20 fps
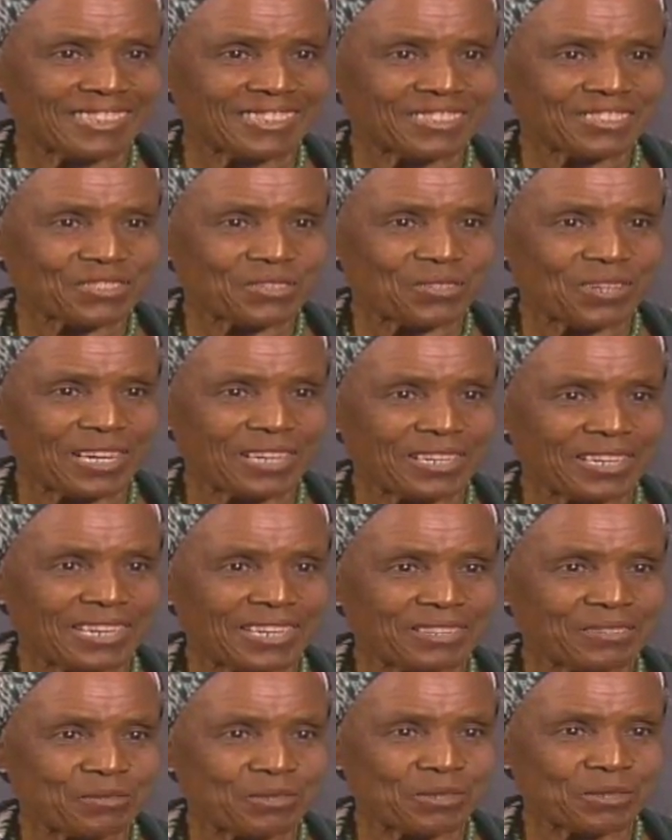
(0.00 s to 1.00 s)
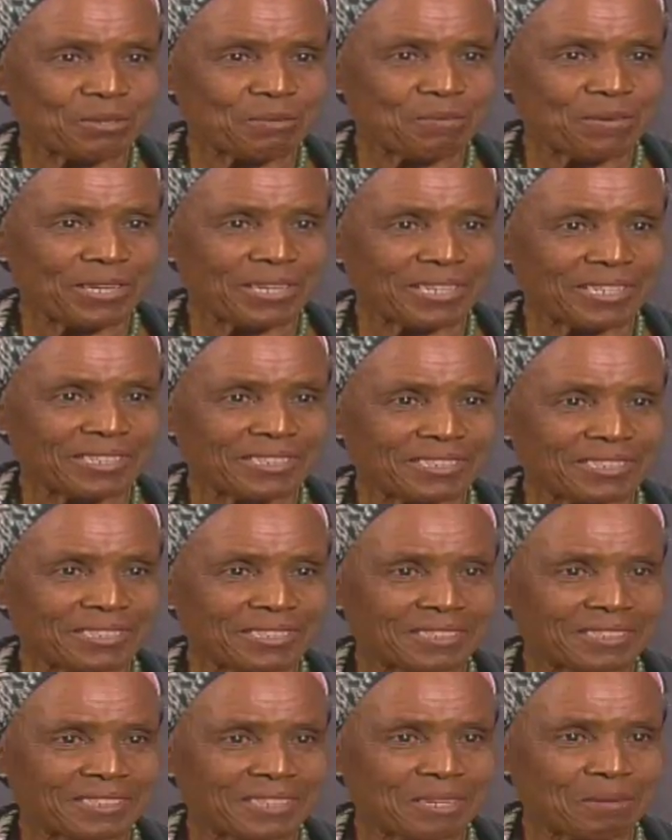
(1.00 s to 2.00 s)
So I want to make
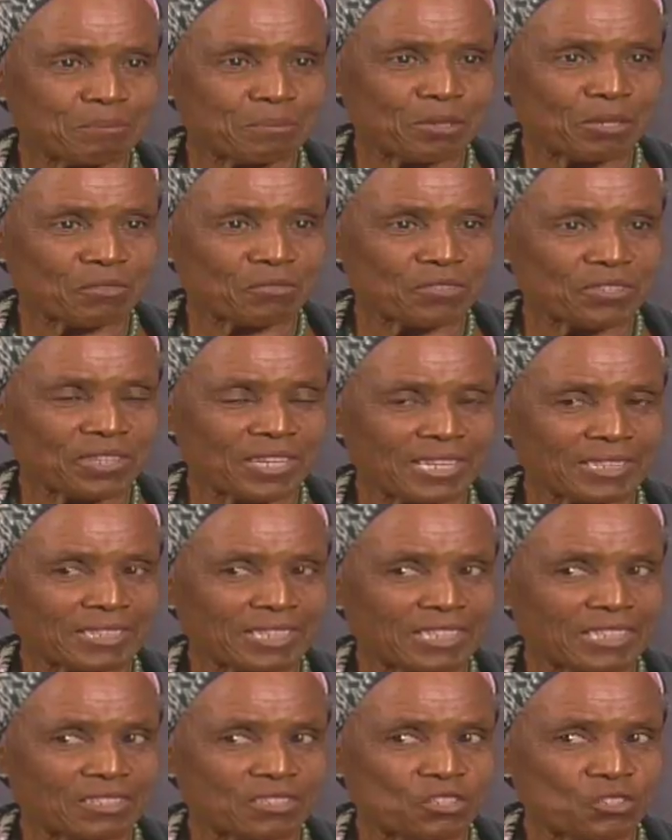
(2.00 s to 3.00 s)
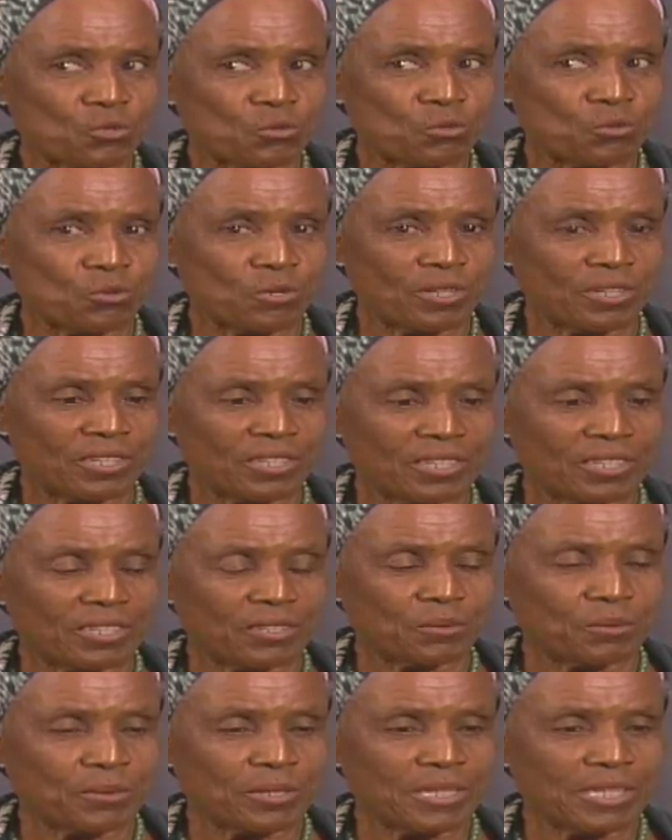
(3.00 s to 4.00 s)
a plug for that.
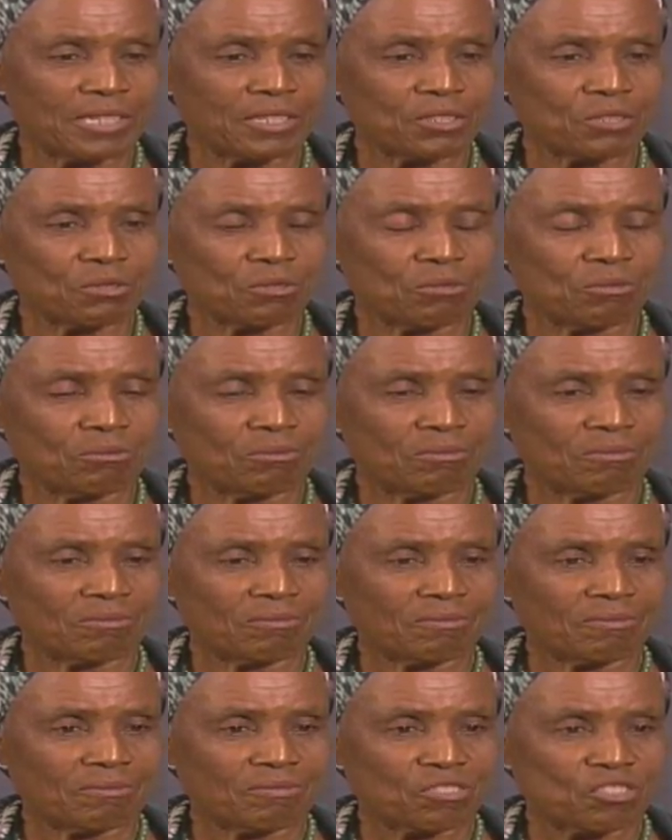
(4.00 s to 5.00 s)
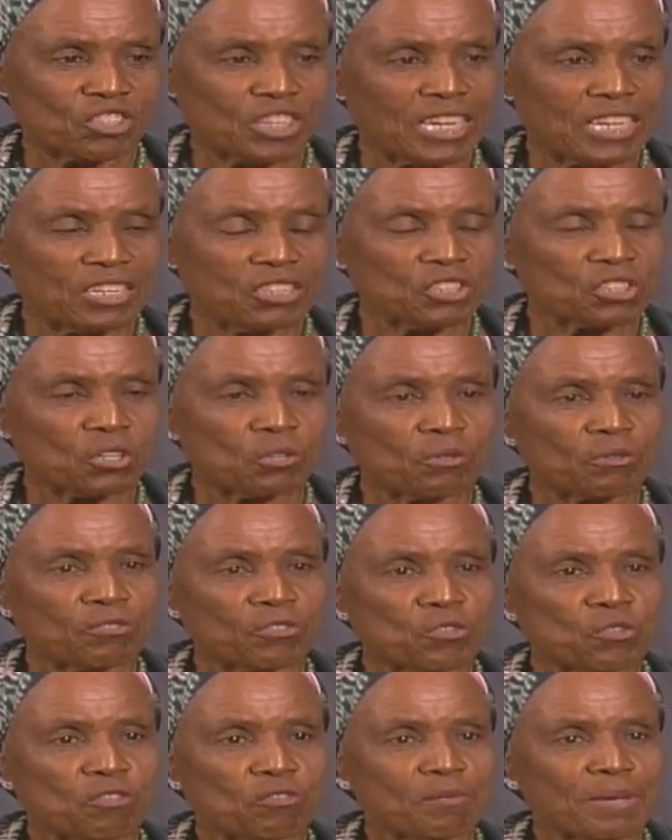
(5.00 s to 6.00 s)
We need to change our
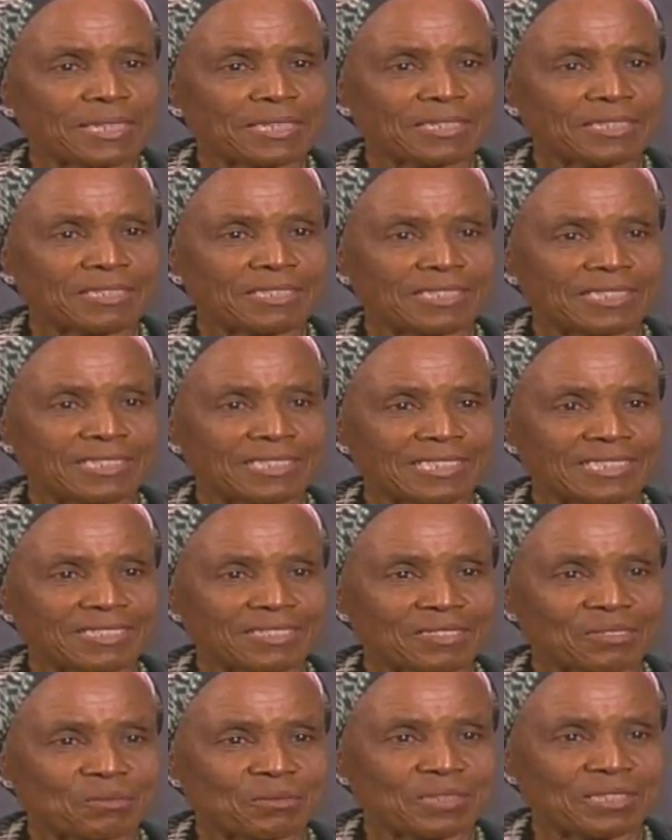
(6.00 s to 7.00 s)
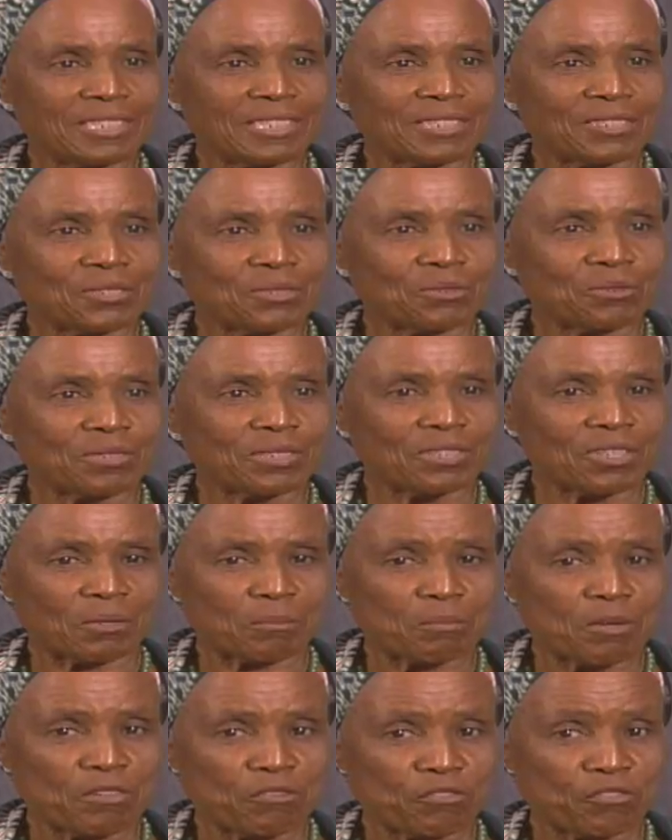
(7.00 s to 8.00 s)
view of mental illness. We need to not
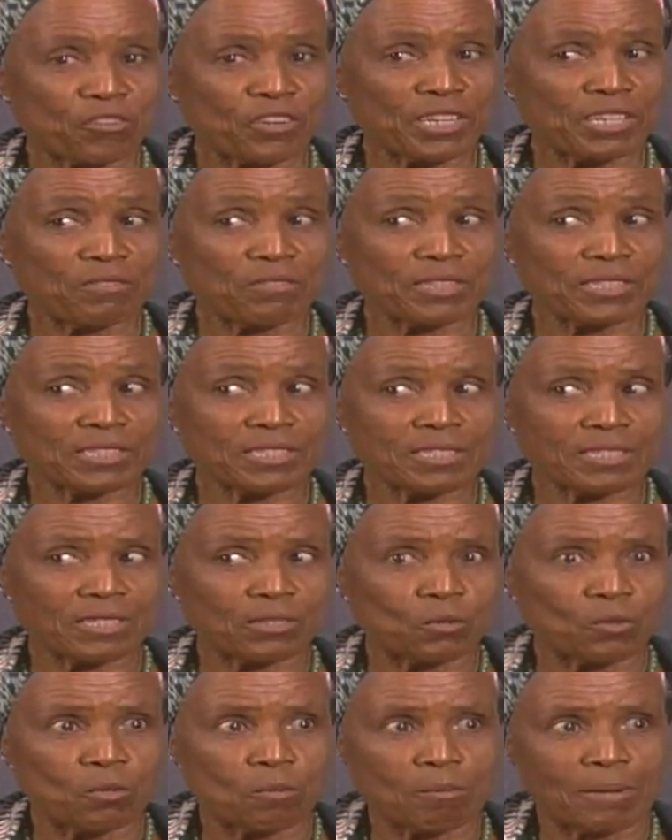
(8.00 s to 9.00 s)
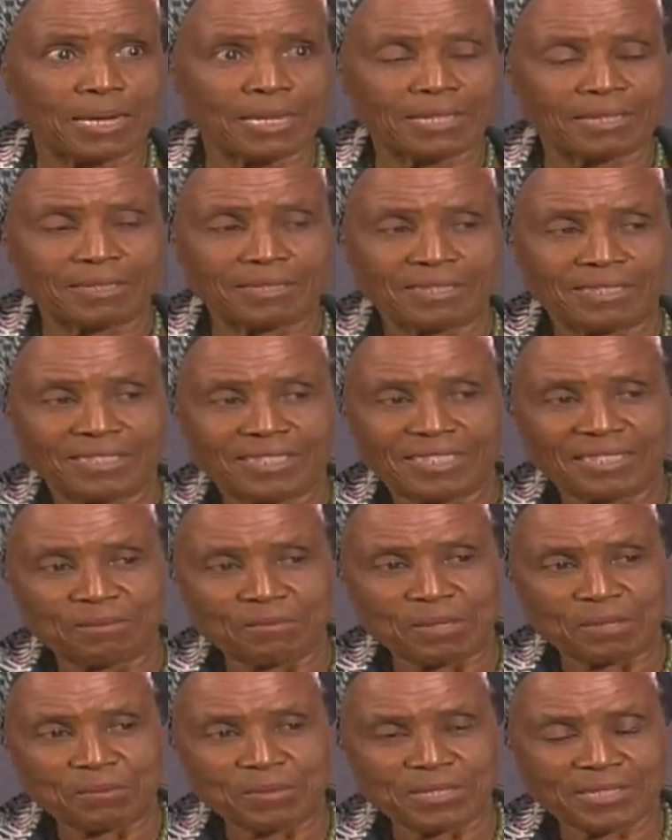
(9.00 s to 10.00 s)
be afraid of it and say, oh my,
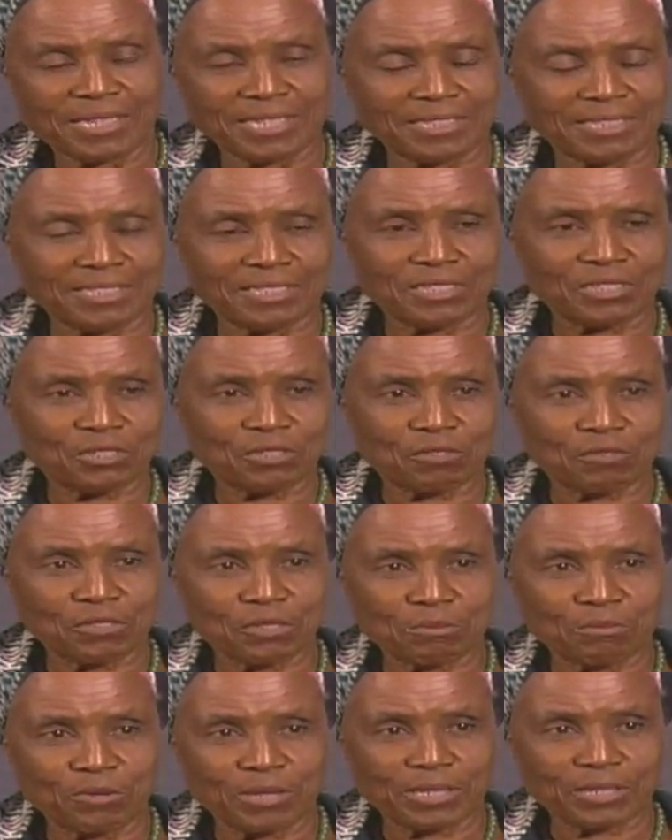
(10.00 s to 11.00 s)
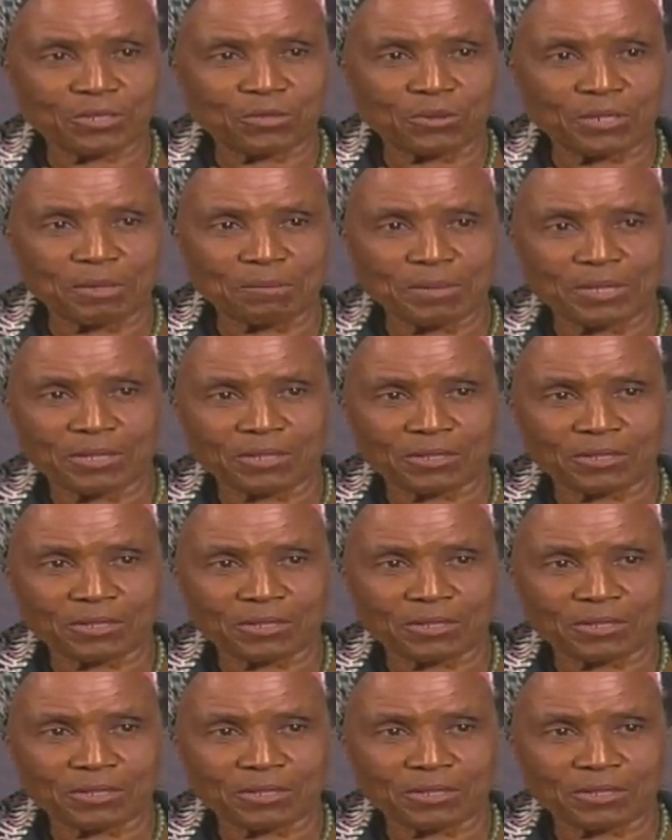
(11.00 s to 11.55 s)
maybe he's getting a nervous breakdown. Let